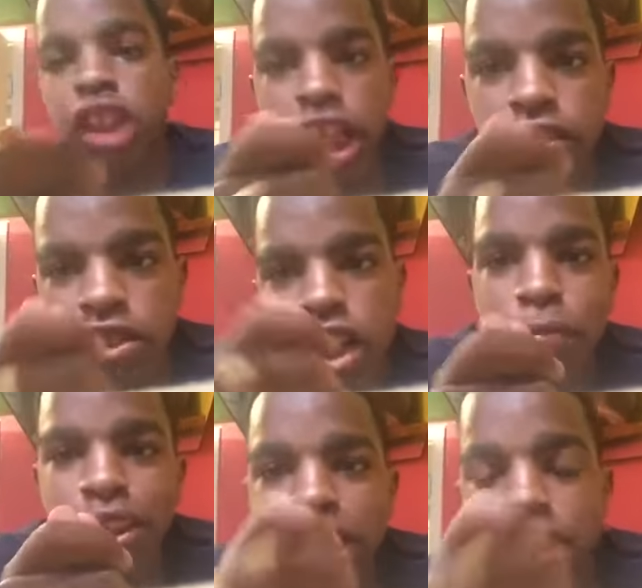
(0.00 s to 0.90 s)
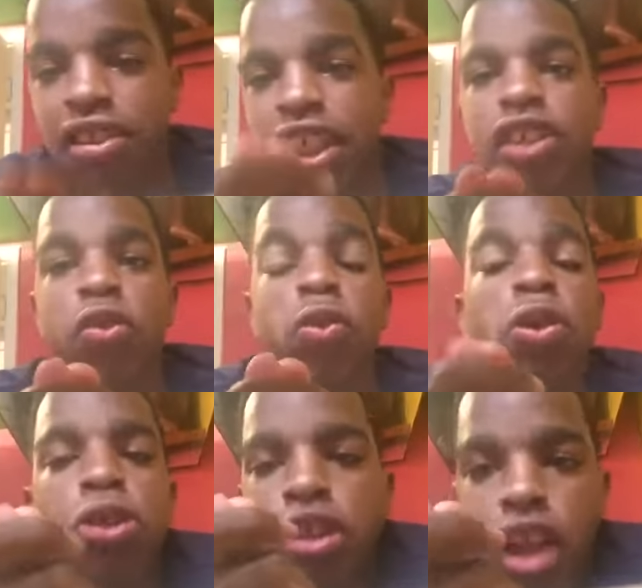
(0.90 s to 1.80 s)
things are coming to the channel.
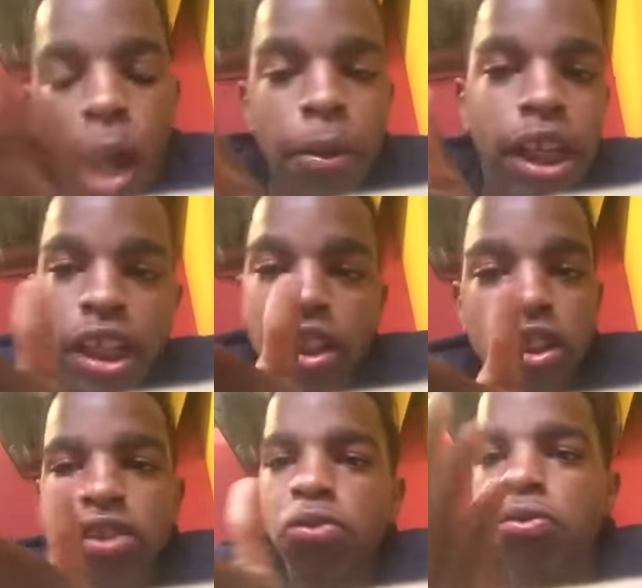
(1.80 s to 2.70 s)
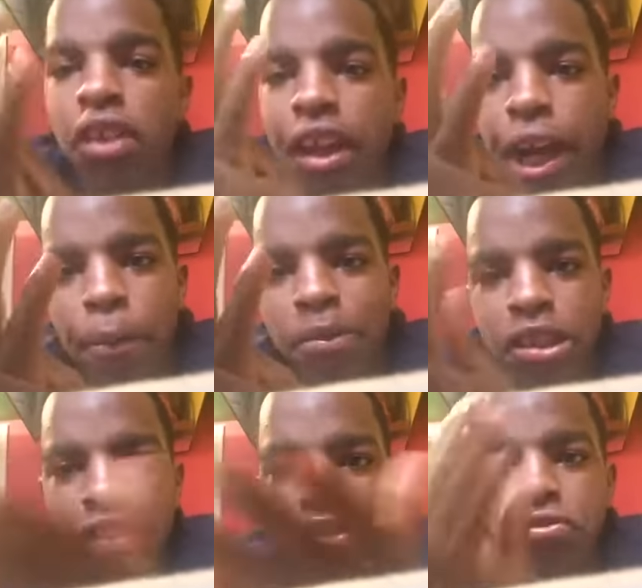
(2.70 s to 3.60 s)
I'm getting new
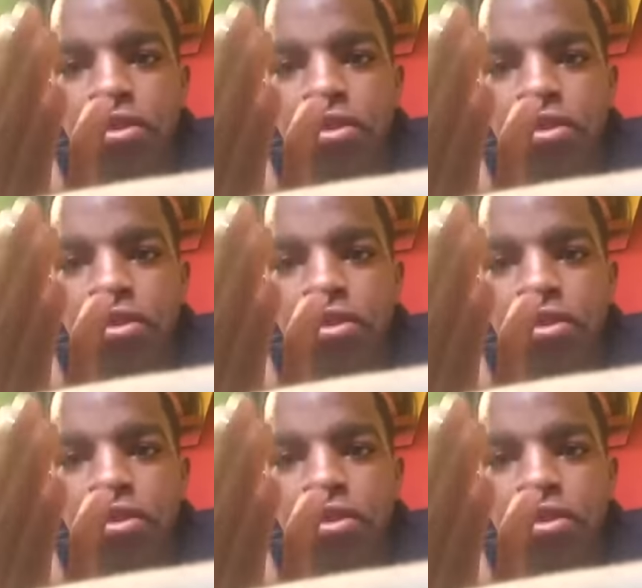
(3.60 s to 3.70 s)
cameras, new